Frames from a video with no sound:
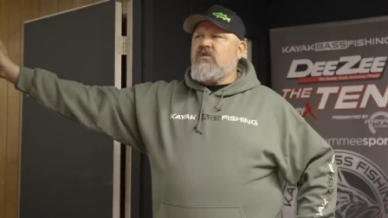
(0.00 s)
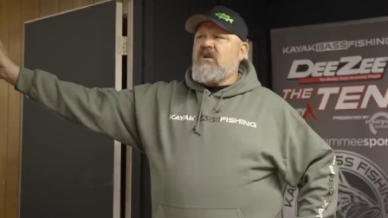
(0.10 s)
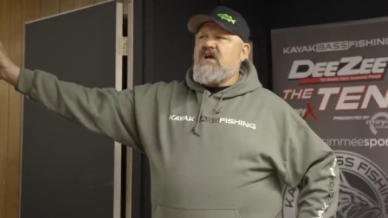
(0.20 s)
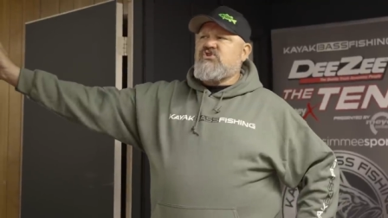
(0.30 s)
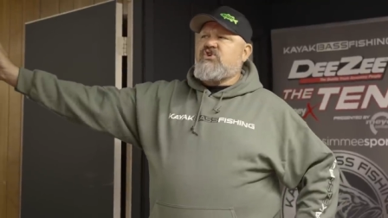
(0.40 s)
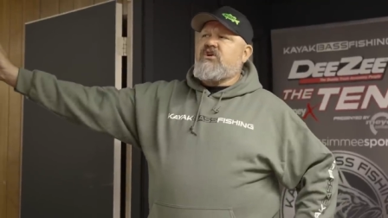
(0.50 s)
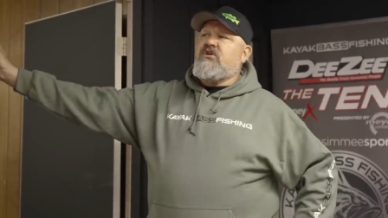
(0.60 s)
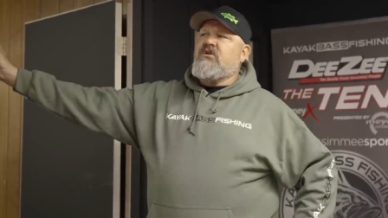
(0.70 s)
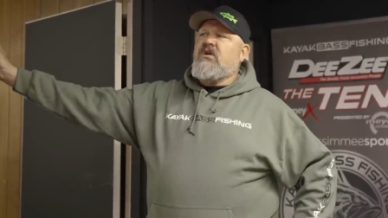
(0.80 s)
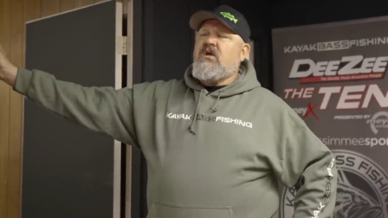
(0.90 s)
the last
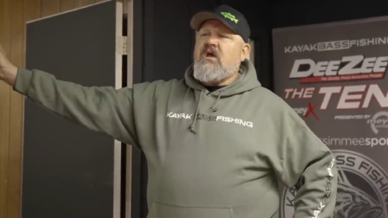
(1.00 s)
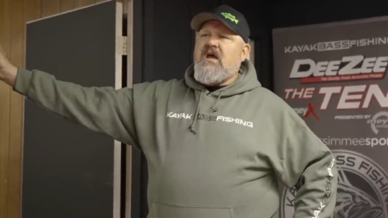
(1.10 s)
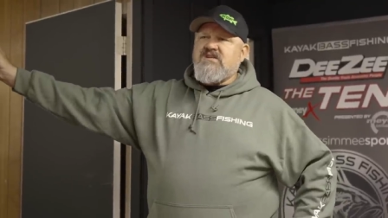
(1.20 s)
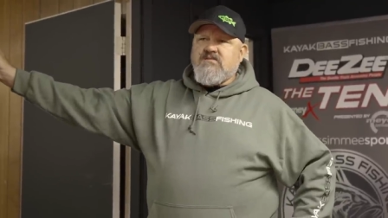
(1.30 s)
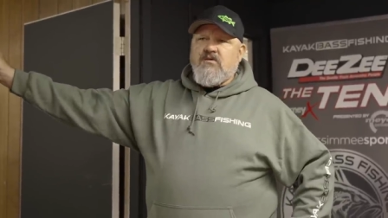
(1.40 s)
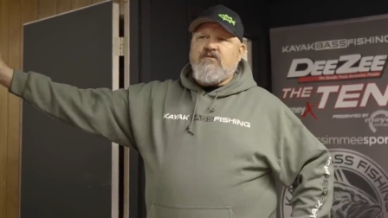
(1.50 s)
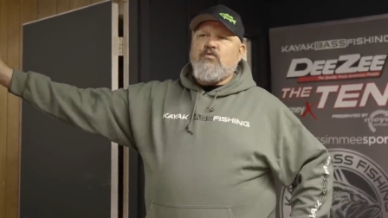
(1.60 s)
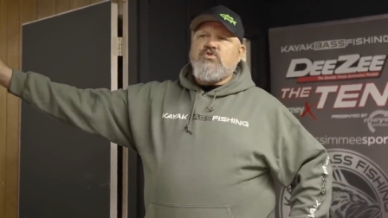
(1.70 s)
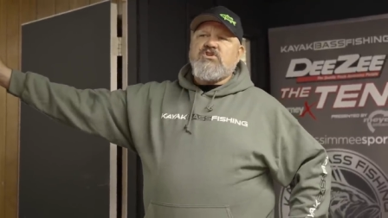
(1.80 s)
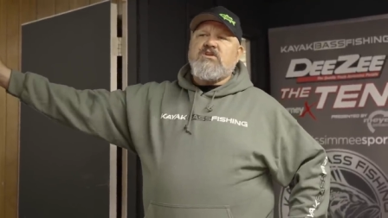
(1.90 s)
year, had some
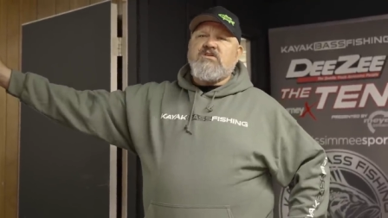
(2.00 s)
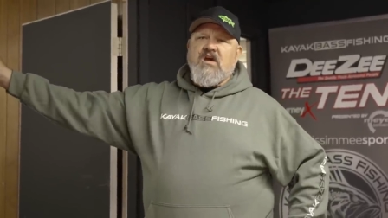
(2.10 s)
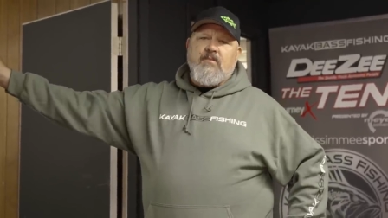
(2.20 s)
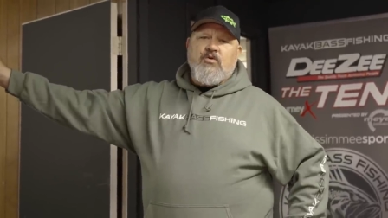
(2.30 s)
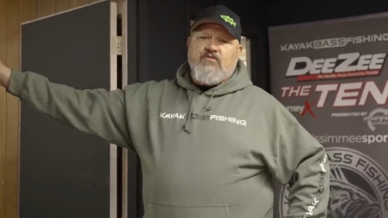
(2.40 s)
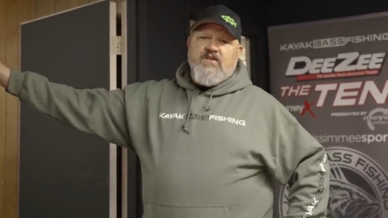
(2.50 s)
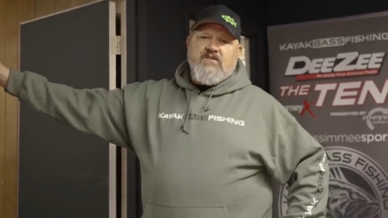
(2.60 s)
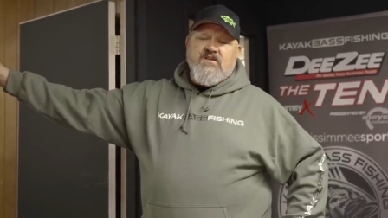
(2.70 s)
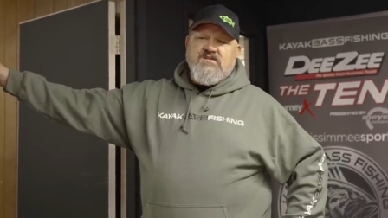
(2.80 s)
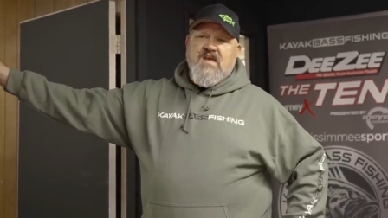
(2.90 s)
unfortunate domino
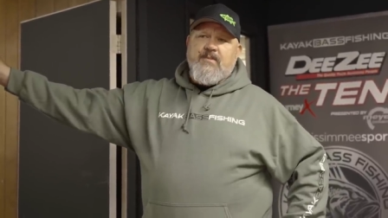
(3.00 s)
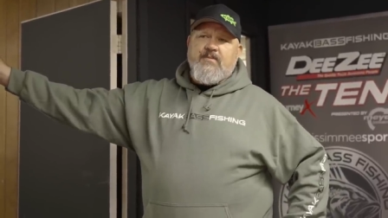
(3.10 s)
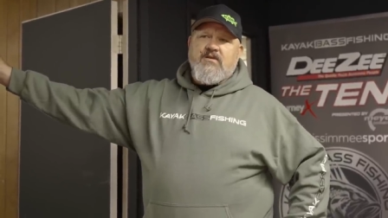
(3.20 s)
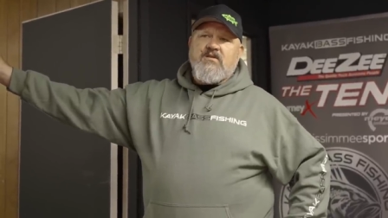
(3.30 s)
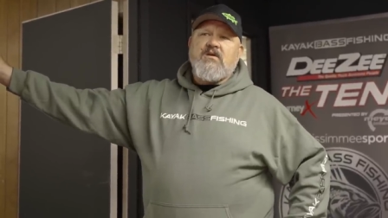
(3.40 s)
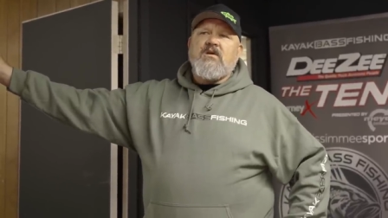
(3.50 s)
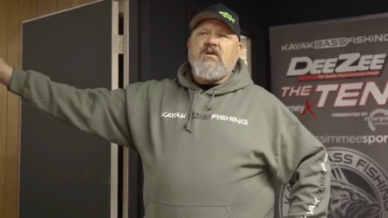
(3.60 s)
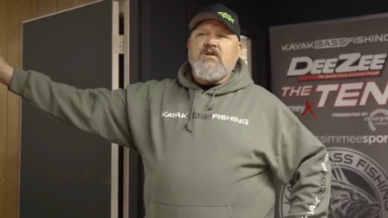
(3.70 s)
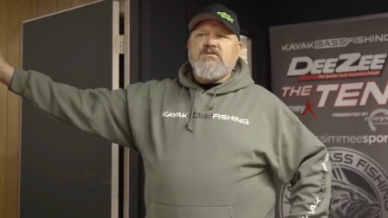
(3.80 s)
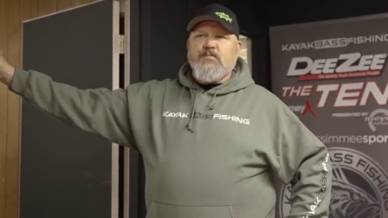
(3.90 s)
effect things happened,
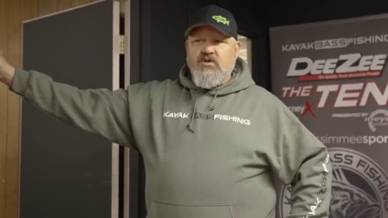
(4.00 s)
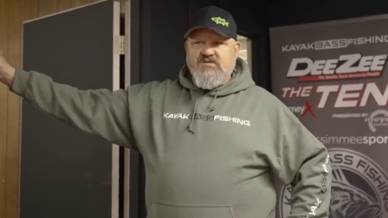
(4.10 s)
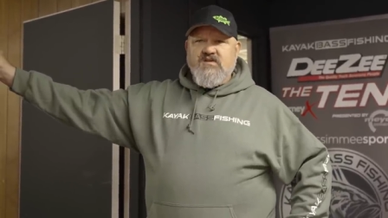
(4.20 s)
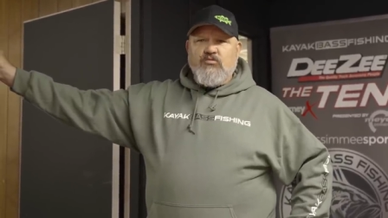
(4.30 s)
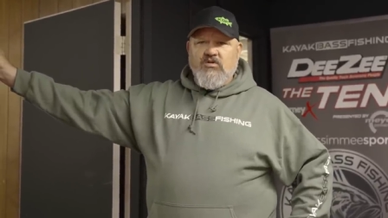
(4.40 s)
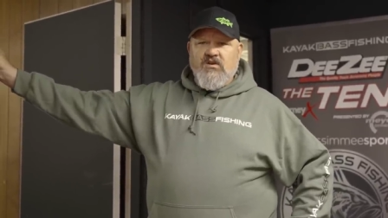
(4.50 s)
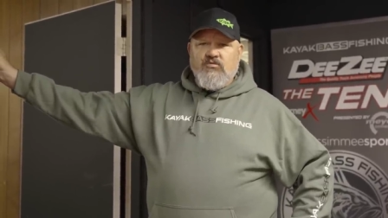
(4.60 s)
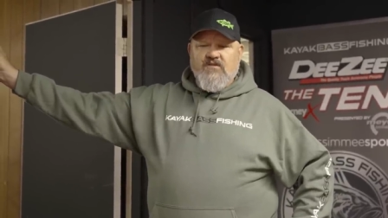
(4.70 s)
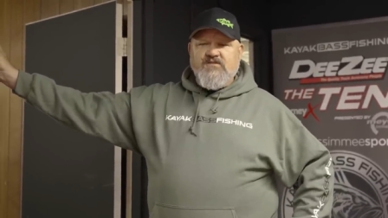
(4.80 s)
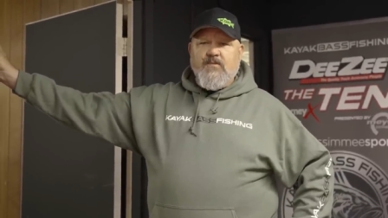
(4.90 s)
put us in a really
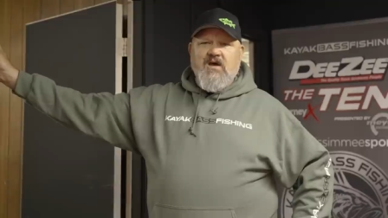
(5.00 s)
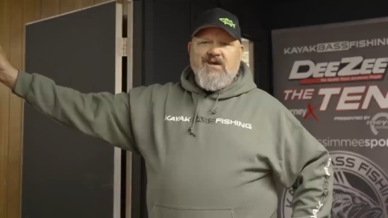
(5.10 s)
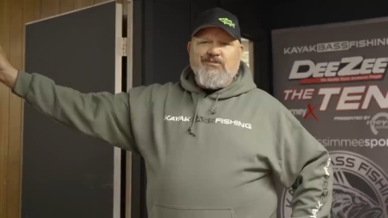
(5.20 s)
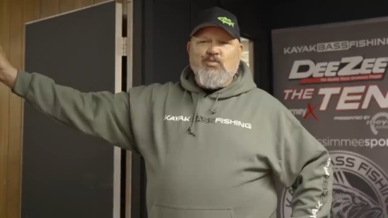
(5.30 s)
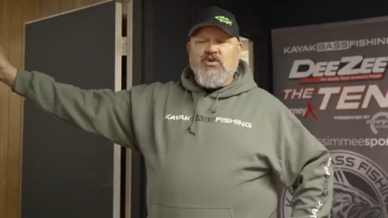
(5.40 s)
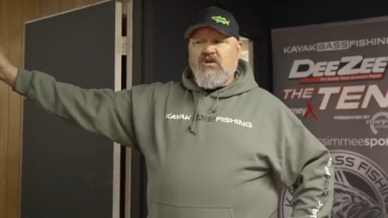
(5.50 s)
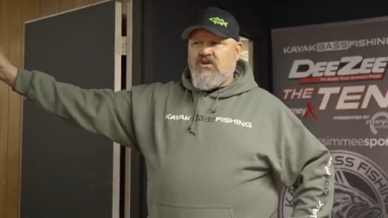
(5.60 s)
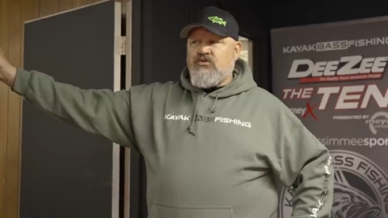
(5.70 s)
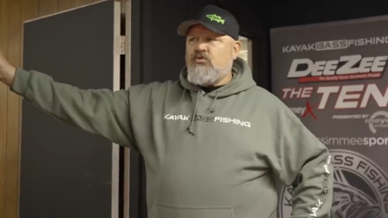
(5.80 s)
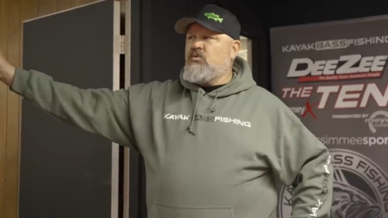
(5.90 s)
rough spot. We're going to
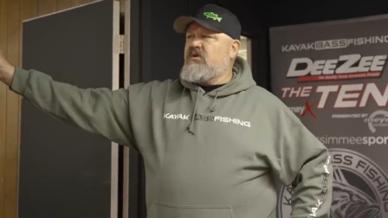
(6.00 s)
get through